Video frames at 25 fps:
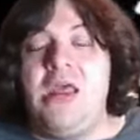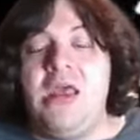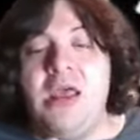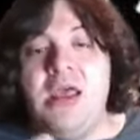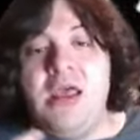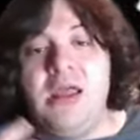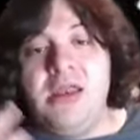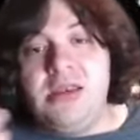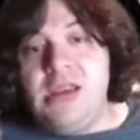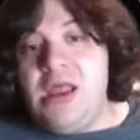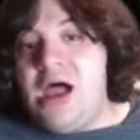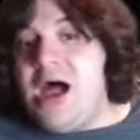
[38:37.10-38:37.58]

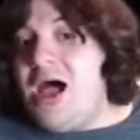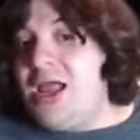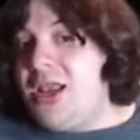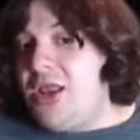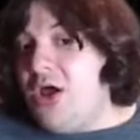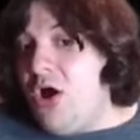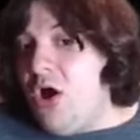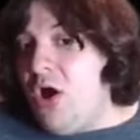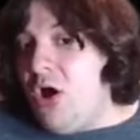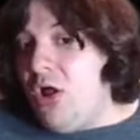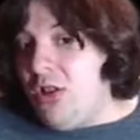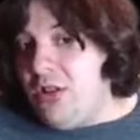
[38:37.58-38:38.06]
not
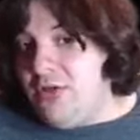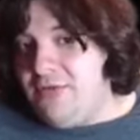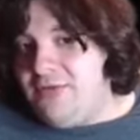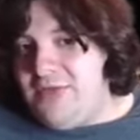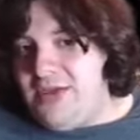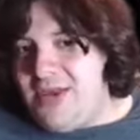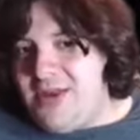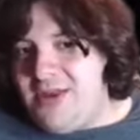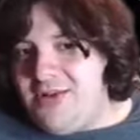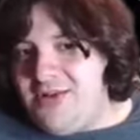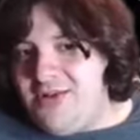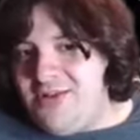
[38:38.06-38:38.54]
all of
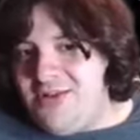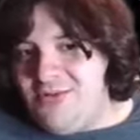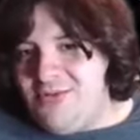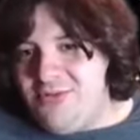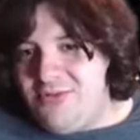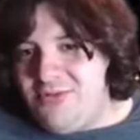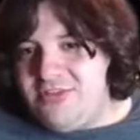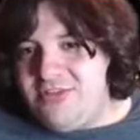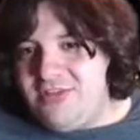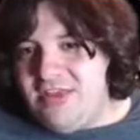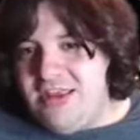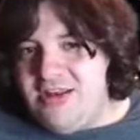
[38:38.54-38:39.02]
it
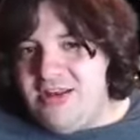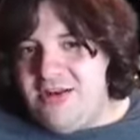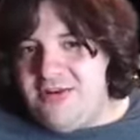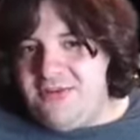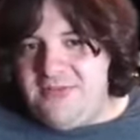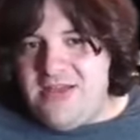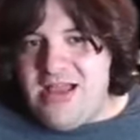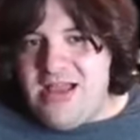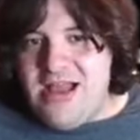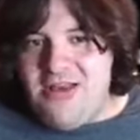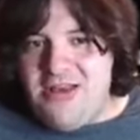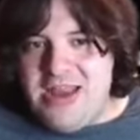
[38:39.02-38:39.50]
was later
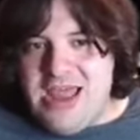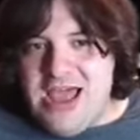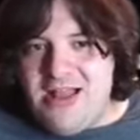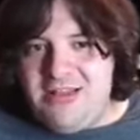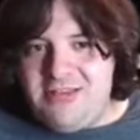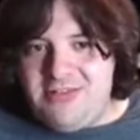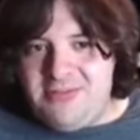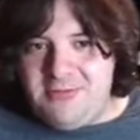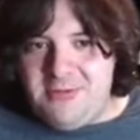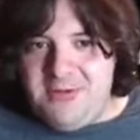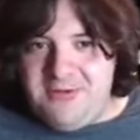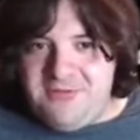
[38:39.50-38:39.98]
found out
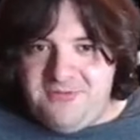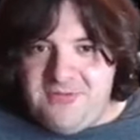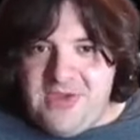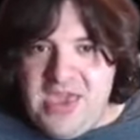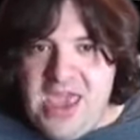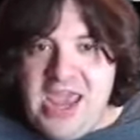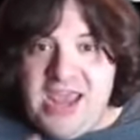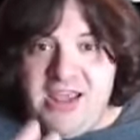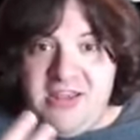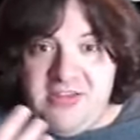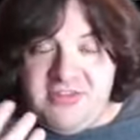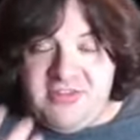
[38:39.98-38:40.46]
to be
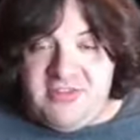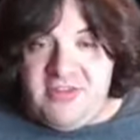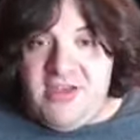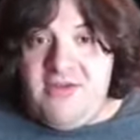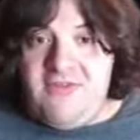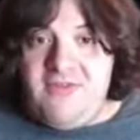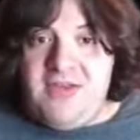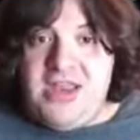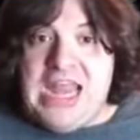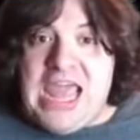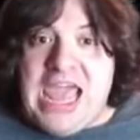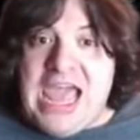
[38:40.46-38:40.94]
fake. Some
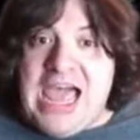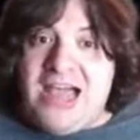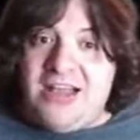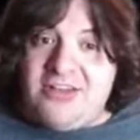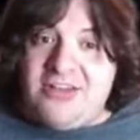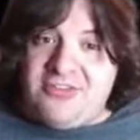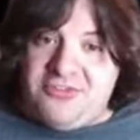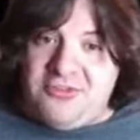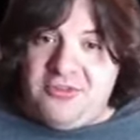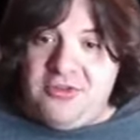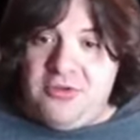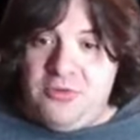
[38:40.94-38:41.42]
of it
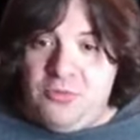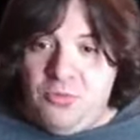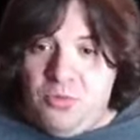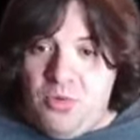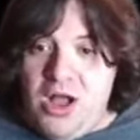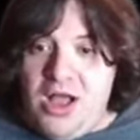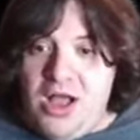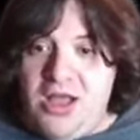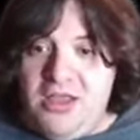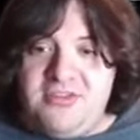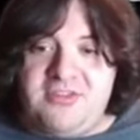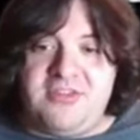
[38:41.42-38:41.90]
actually
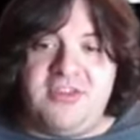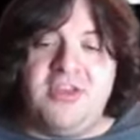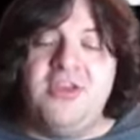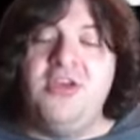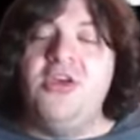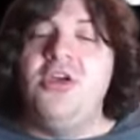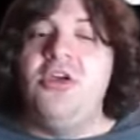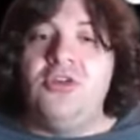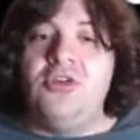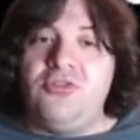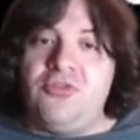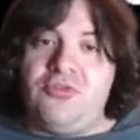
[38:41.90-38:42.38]
was
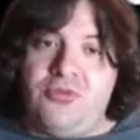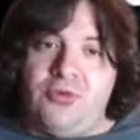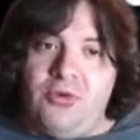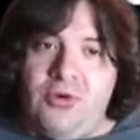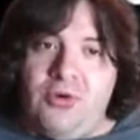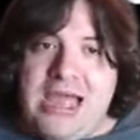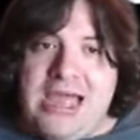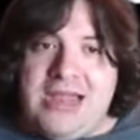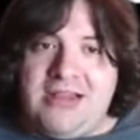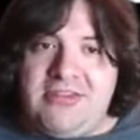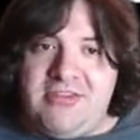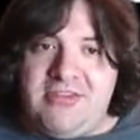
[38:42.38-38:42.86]

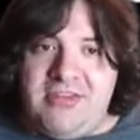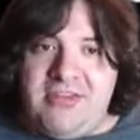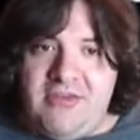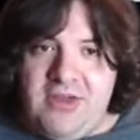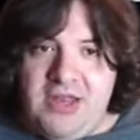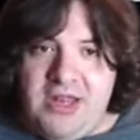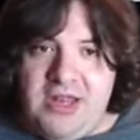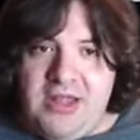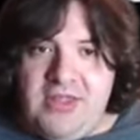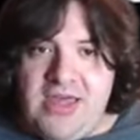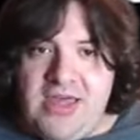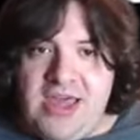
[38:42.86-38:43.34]
true
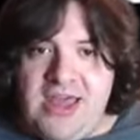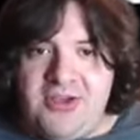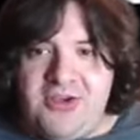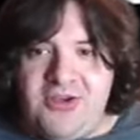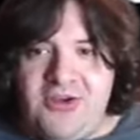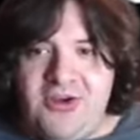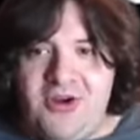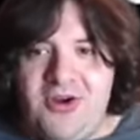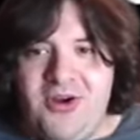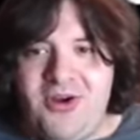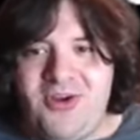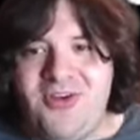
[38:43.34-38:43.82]
activity that
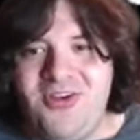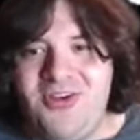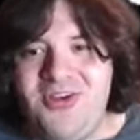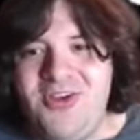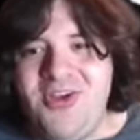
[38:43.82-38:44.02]
occurred.